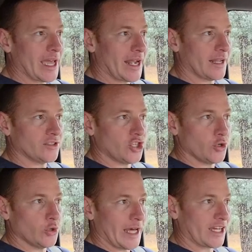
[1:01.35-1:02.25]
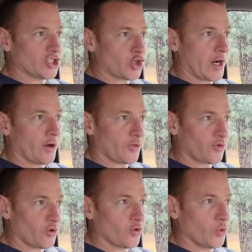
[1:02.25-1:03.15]
got to do like a trail
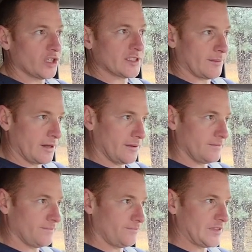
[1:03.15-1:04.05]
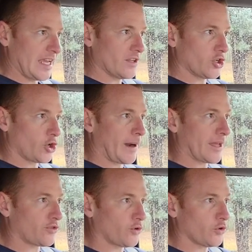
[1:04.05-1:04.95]
through the woods. I'm going to take the dirt
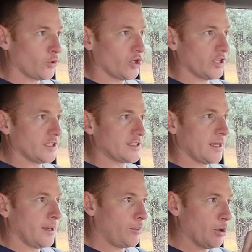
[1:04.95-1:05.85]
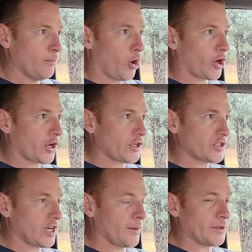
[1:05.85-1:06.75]
bike through the woods, put
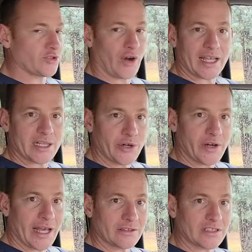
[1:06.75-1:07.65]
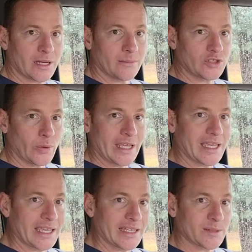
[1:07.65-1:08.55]
markers up and try to clear it out some so he
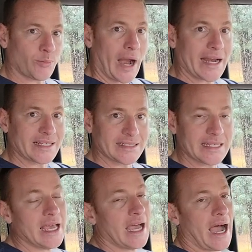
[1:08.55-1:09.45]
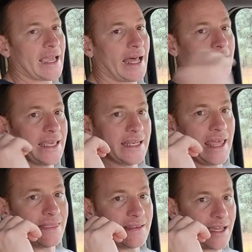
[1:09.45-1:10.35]
can get some practice. I got to get
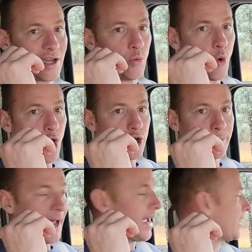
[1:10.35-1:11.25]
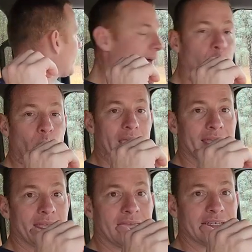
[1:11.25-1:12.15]
Nathan like a water bag. That
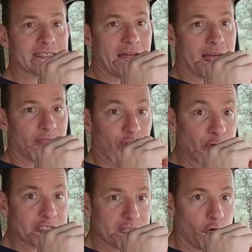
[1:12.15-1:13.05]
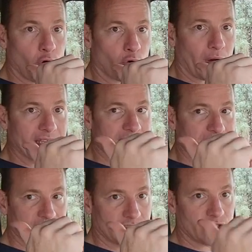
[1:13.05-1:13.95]
way he's not thirsty the whole race
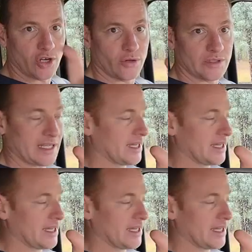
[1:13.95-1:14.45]
because it's, you know, it's